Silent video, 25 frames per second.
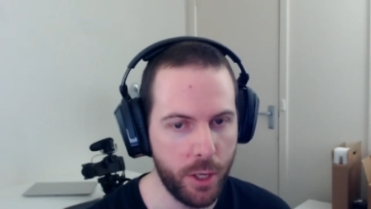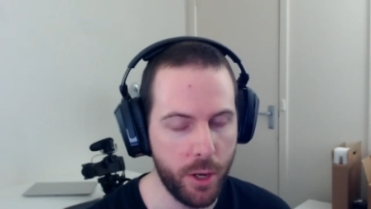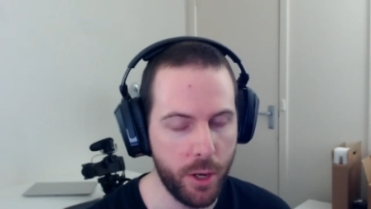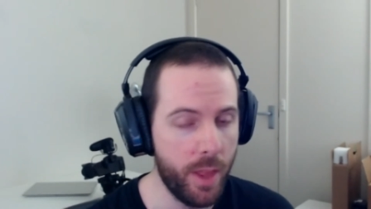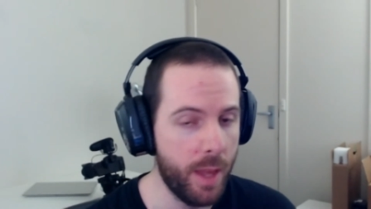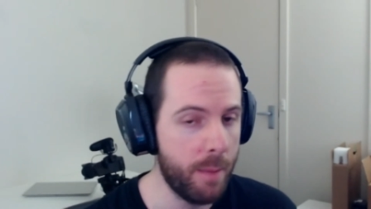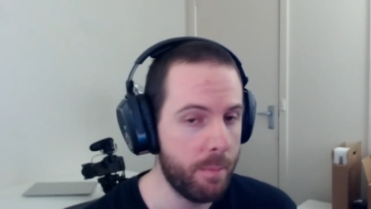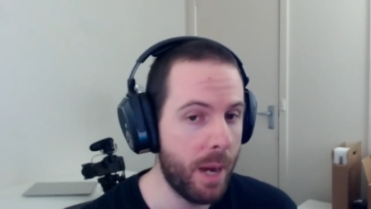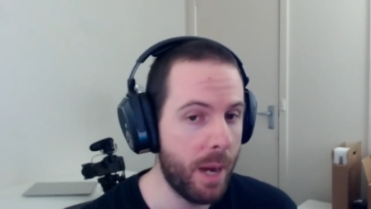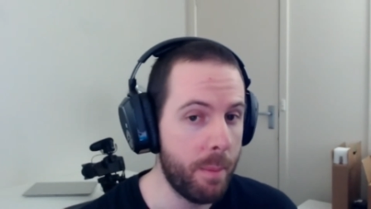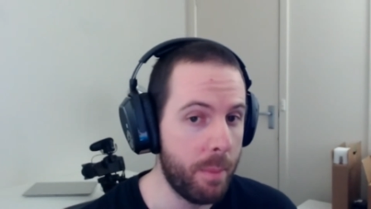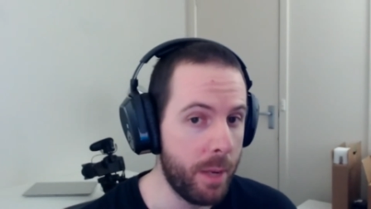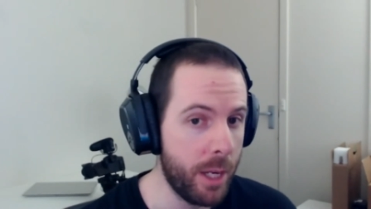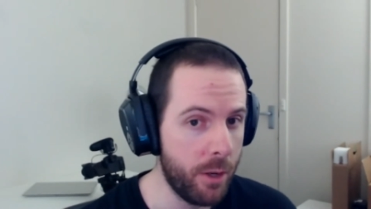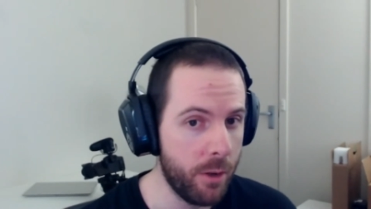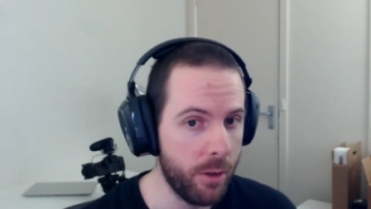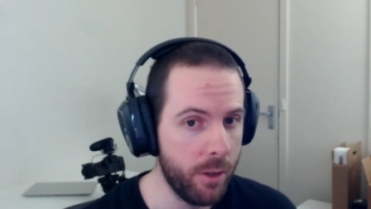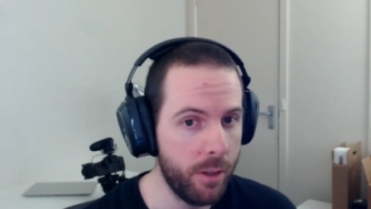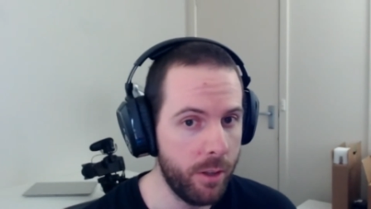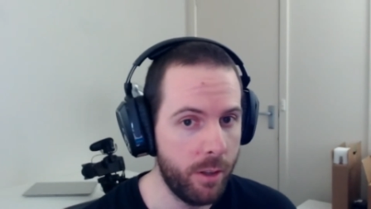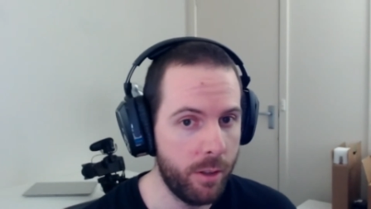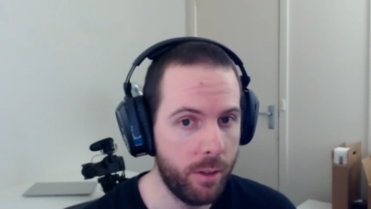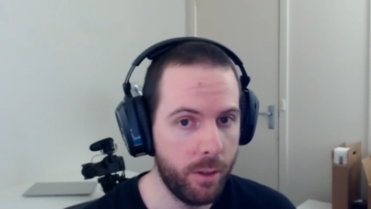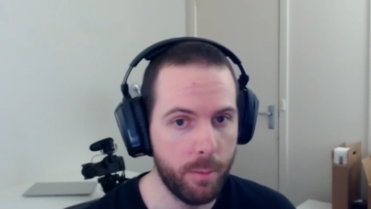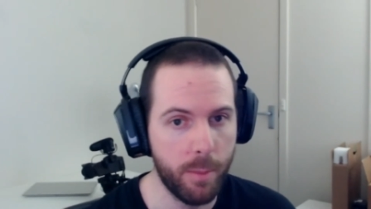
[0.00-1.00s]
That might be
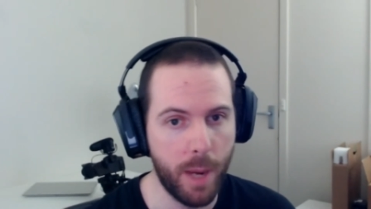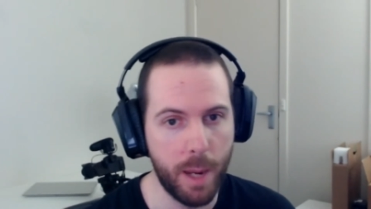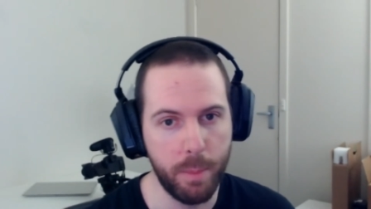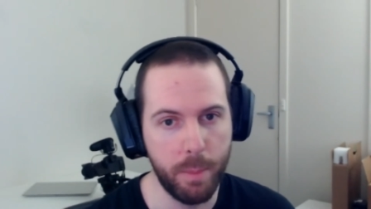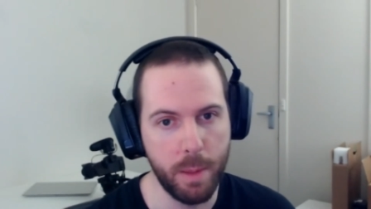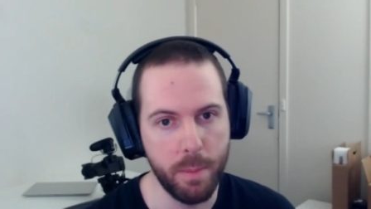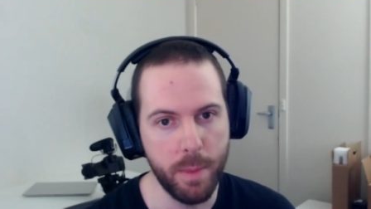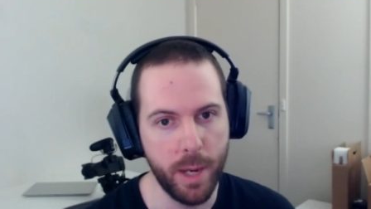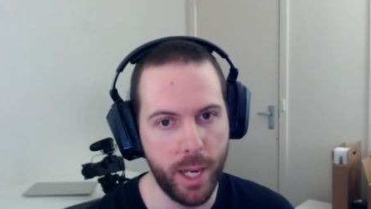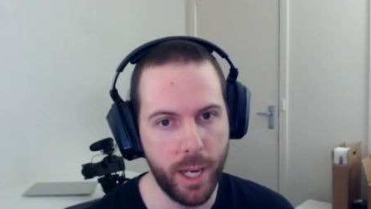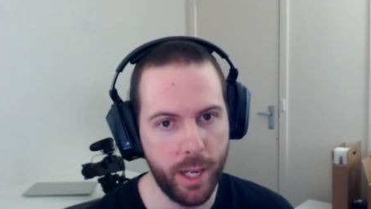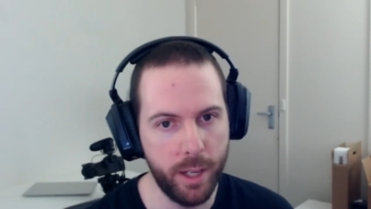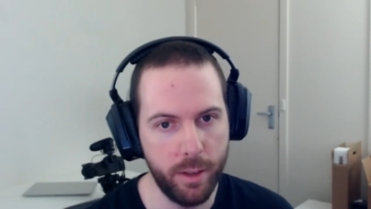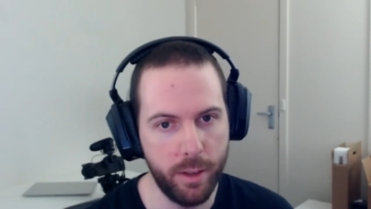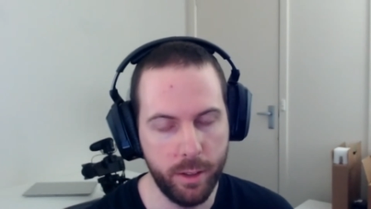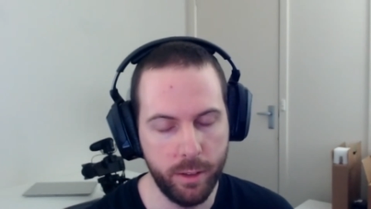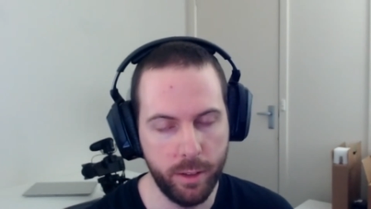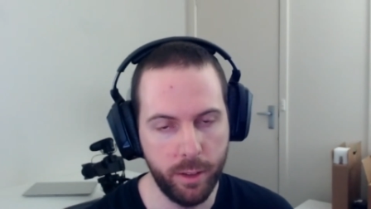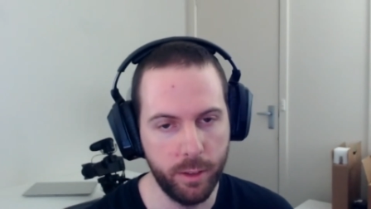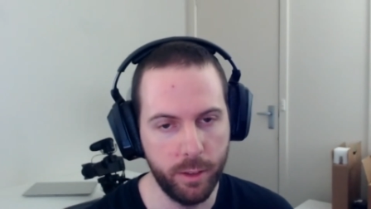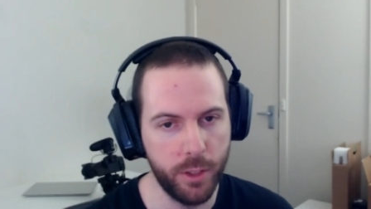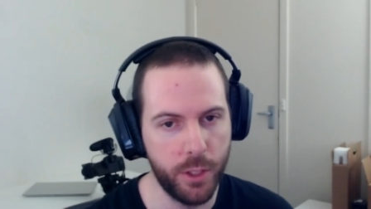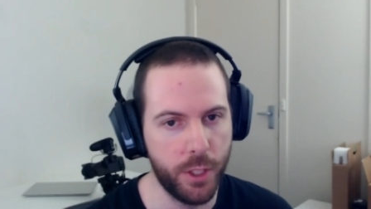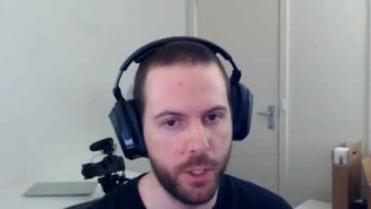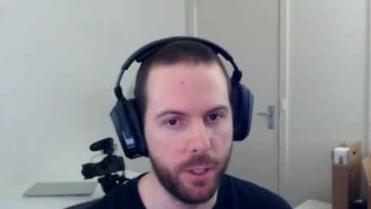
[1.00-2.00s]
good, might be bad.
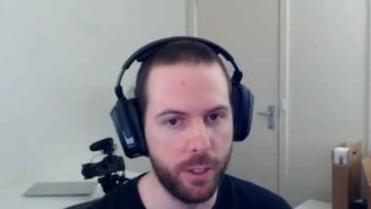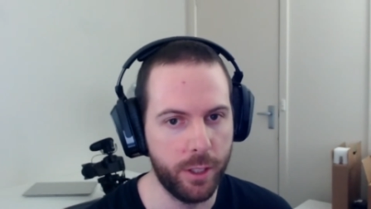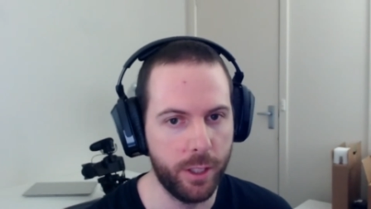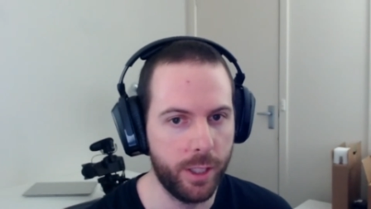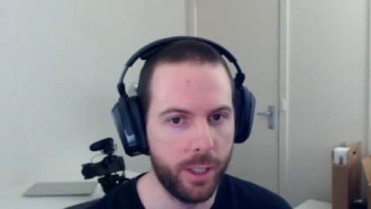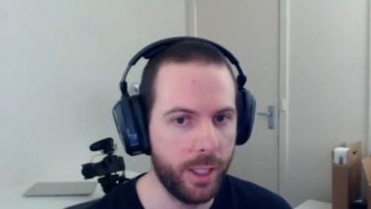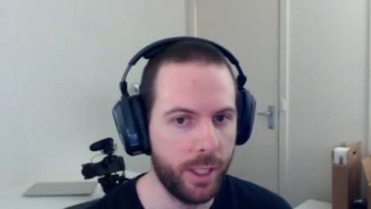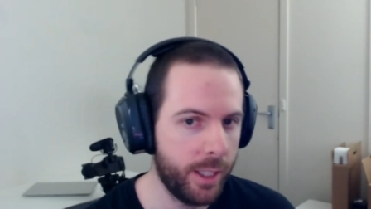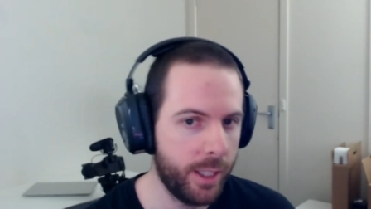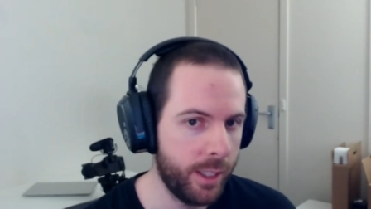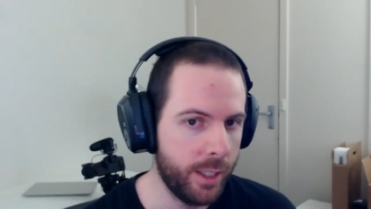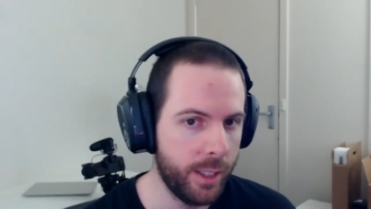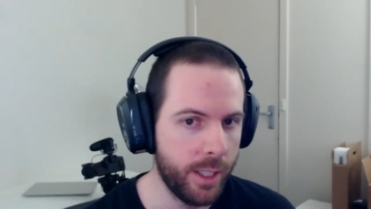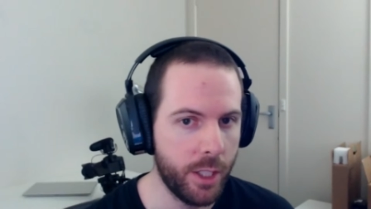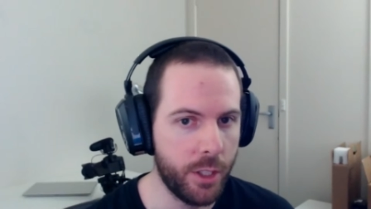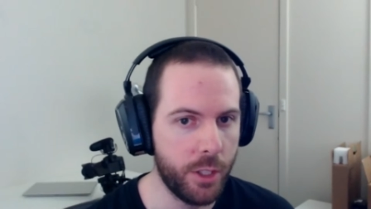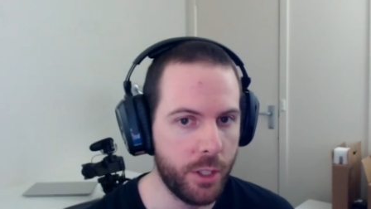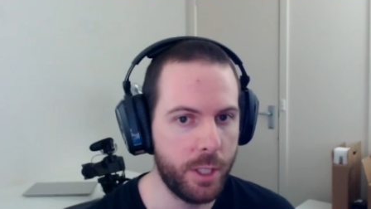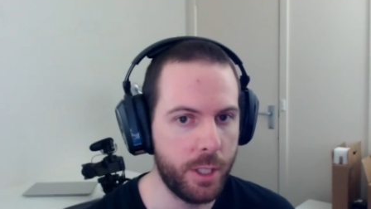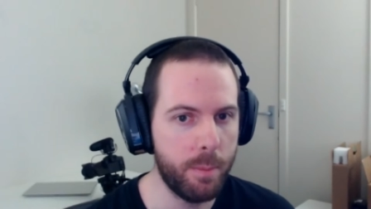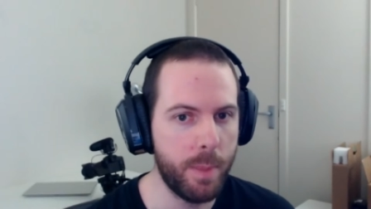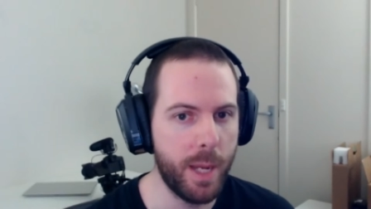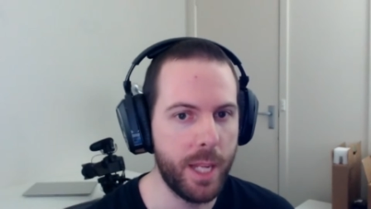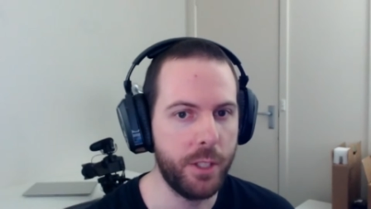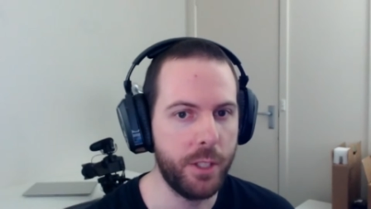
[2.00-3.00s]
So it
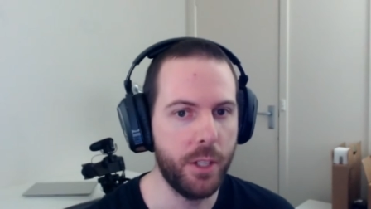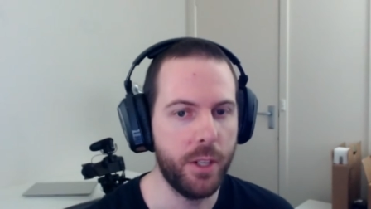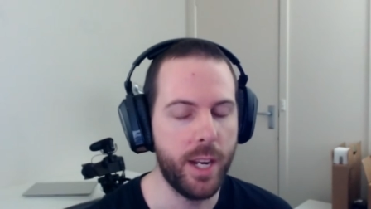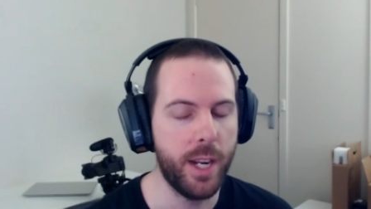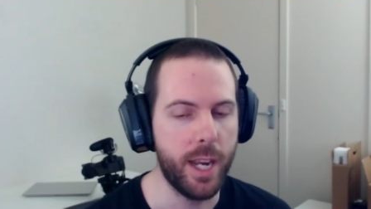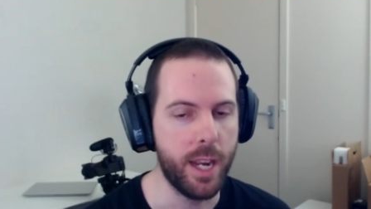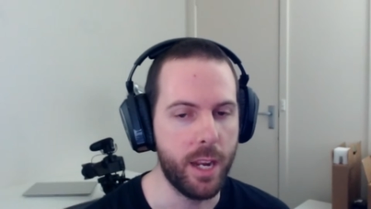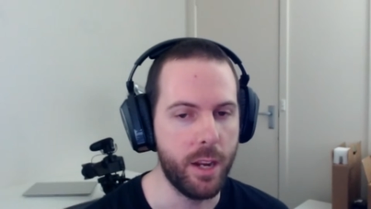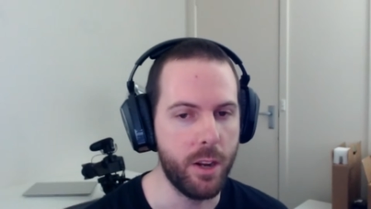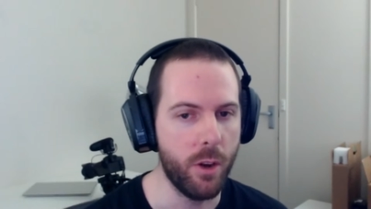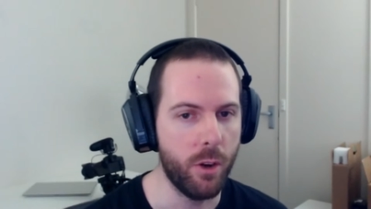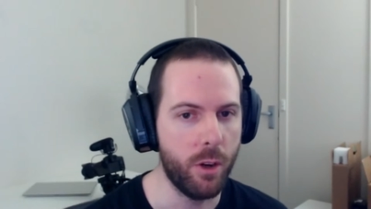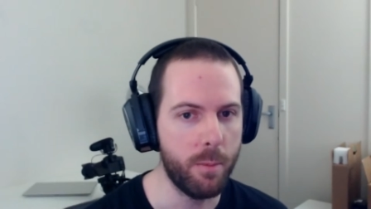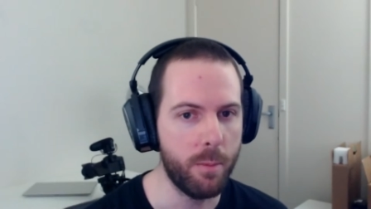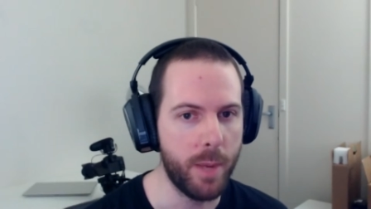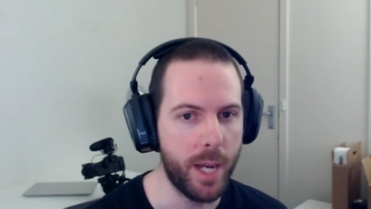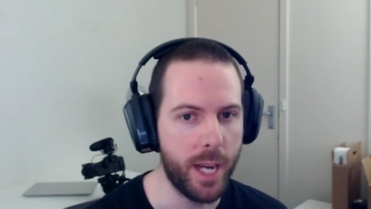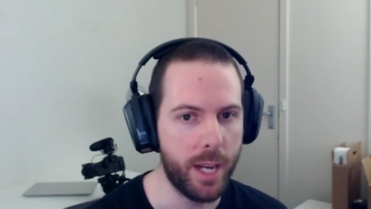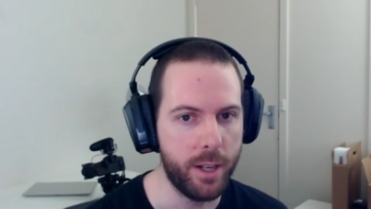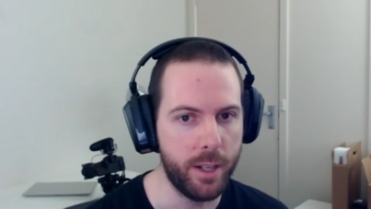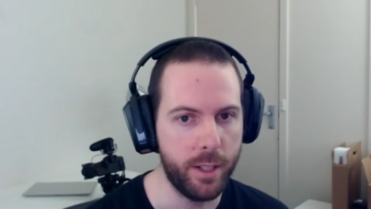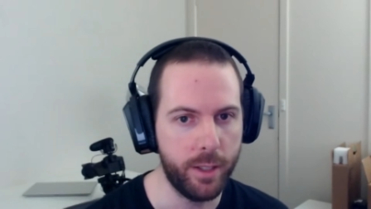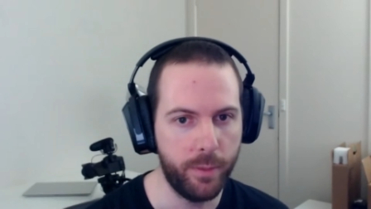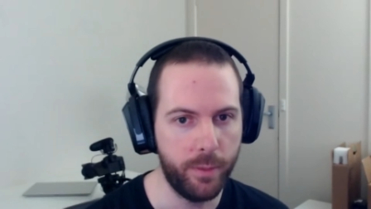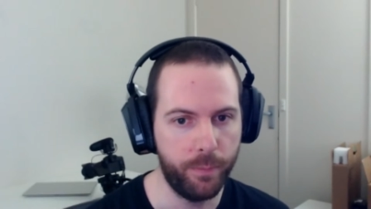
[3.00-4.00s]
just depends on how you go
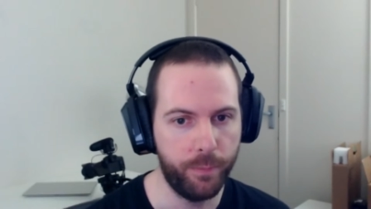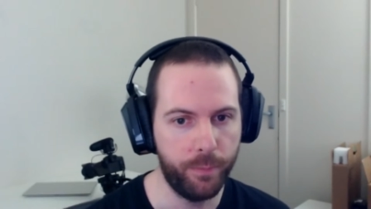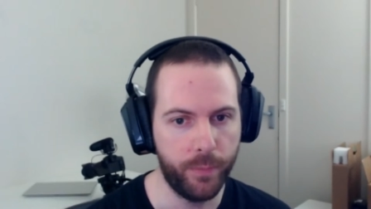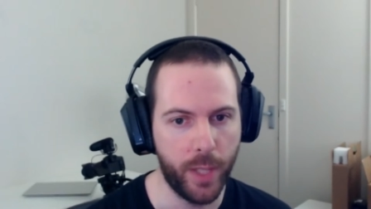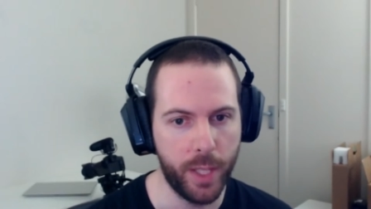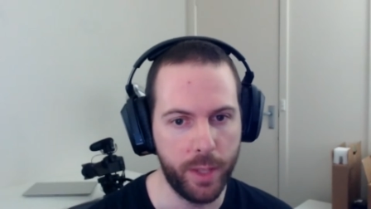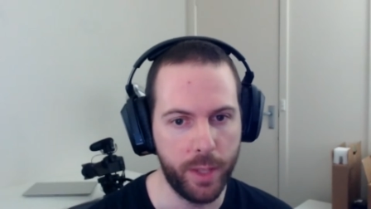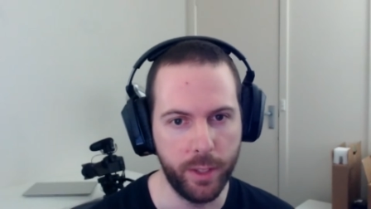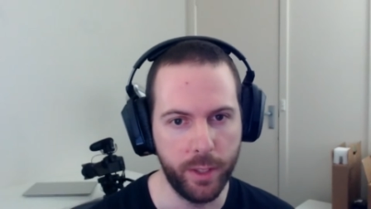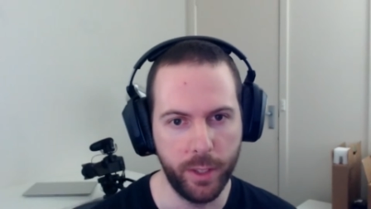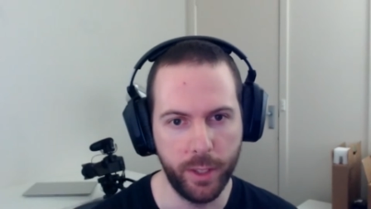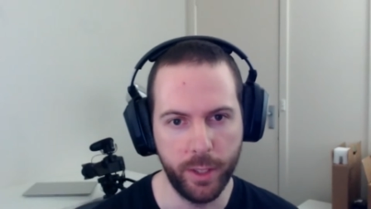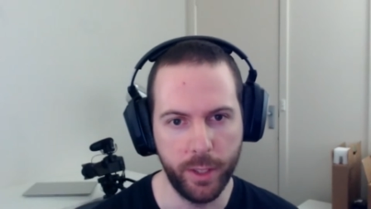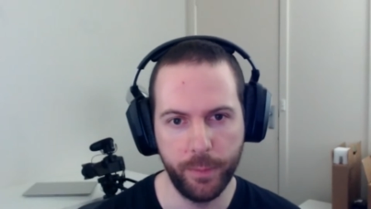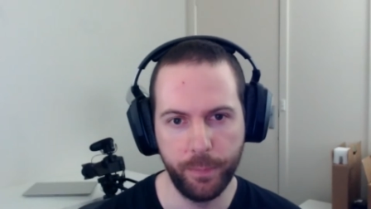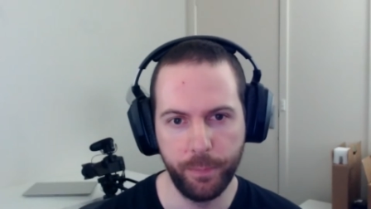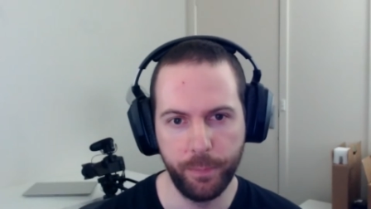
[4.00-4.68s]
about it, I think.